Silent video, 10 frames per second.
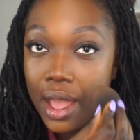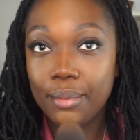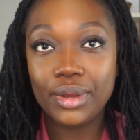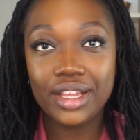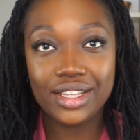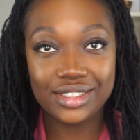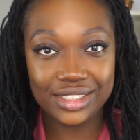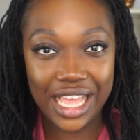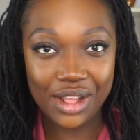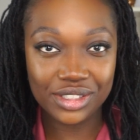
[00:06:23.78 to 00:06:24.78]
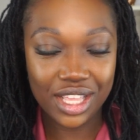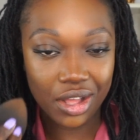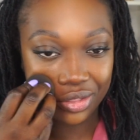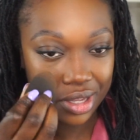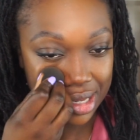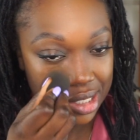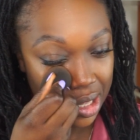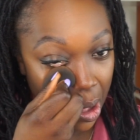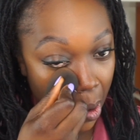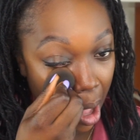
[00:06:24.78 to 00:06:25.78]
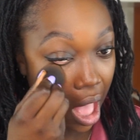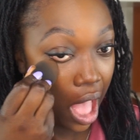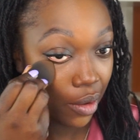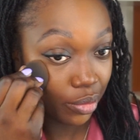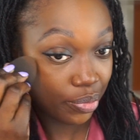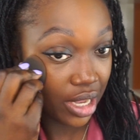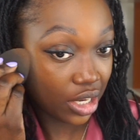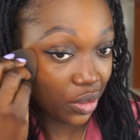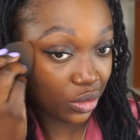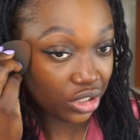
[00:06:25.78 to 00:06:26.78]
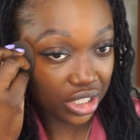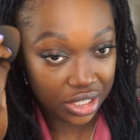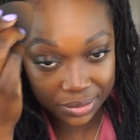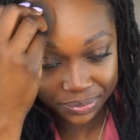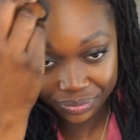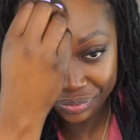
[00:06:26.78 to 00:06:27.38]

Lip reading: But it sounds healthier, so I would pick Neutrogena.